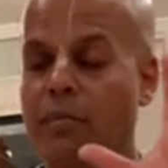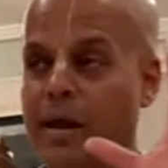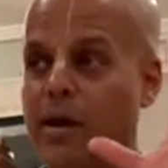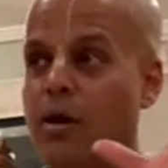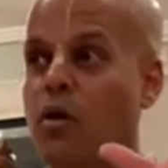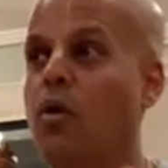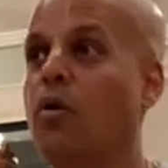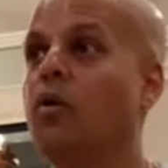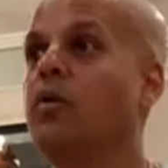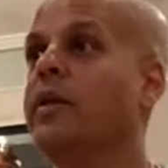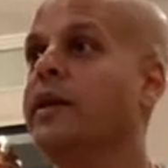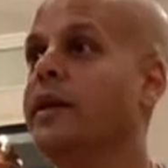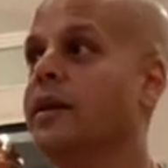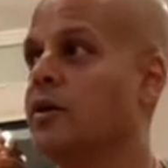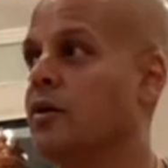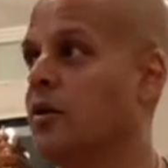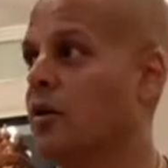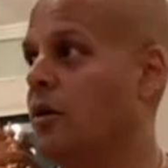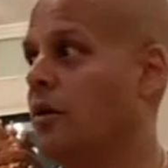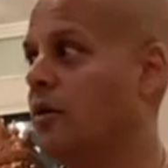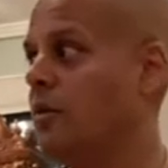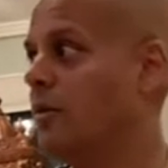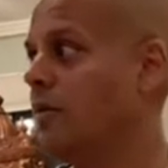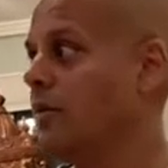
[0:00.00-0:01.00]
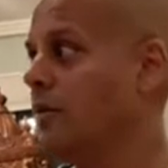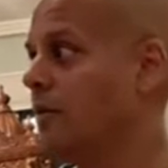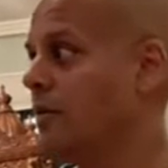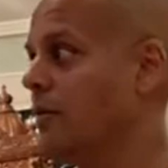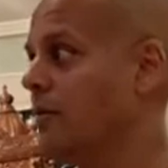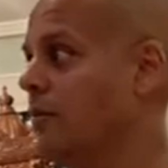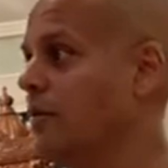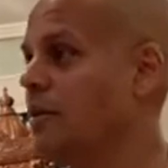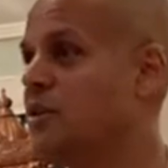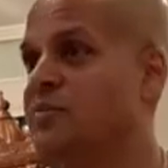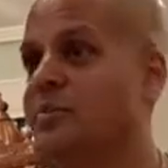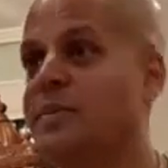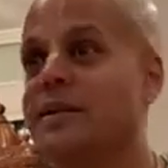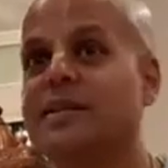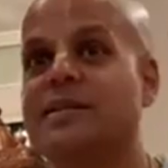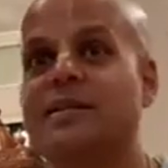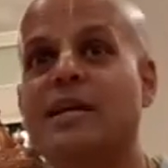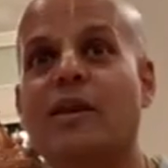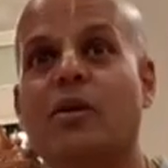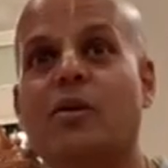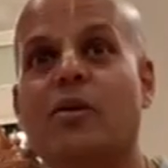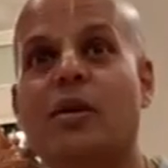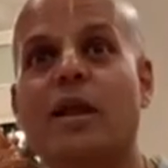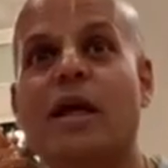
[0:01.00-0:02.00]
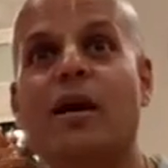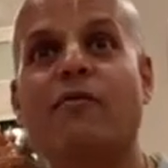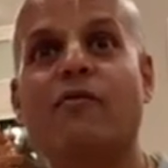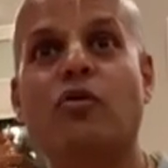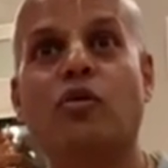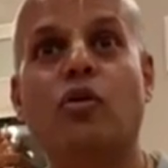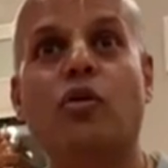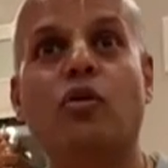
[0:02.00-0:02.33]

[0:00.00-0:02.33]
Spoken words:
My only goal, which means I don't have